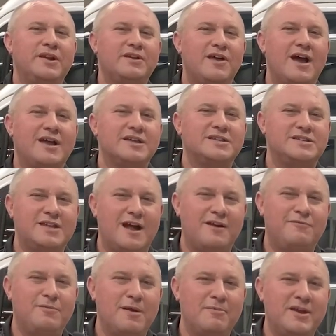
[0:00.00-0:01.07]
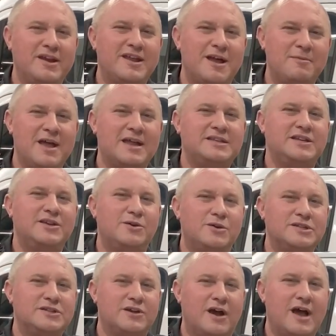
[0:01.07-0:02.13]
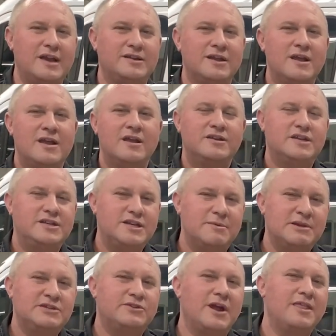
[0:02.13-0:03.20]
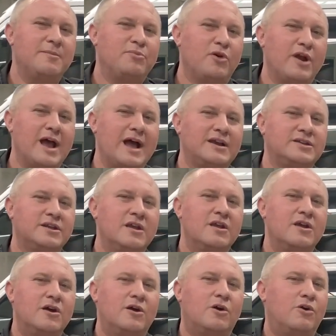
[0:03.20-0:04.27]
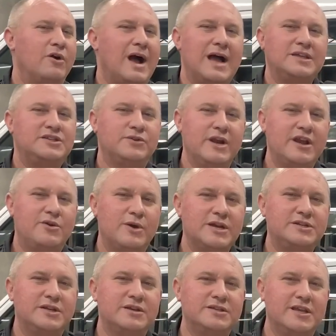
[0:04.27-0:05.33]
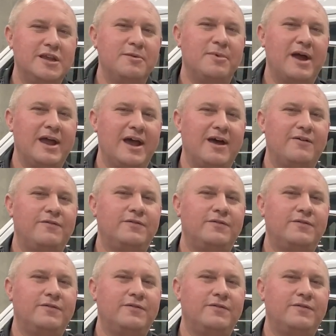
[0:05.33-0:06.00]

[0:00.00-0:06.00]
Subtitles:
like a staff member to come out to your site to demonstrate the product or answer any questions that you may have.